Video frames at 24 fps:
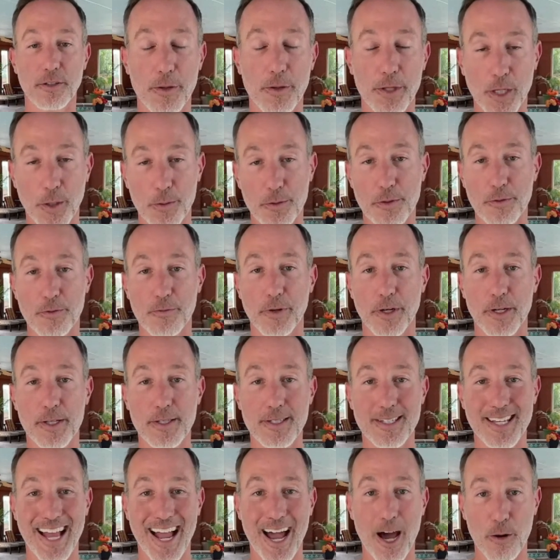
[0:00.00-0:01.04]
user funds
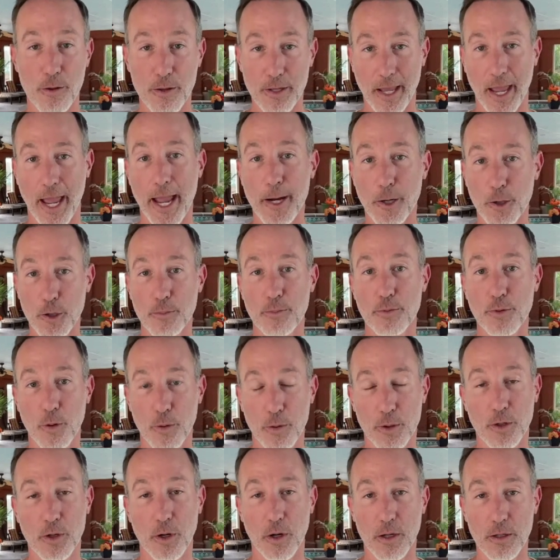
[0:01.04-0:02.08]
out of the anchor
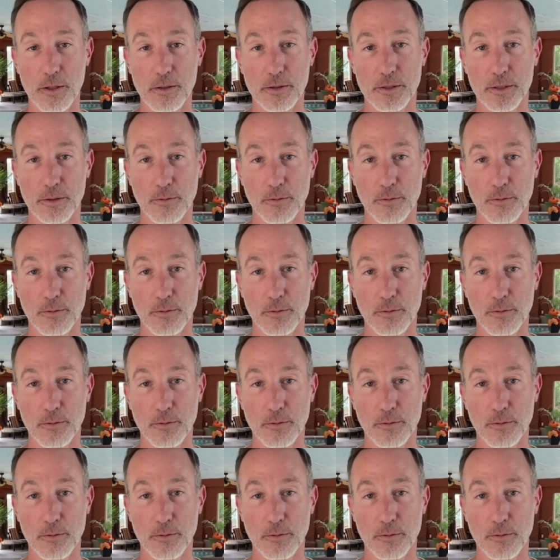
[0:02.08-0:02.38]
protocol,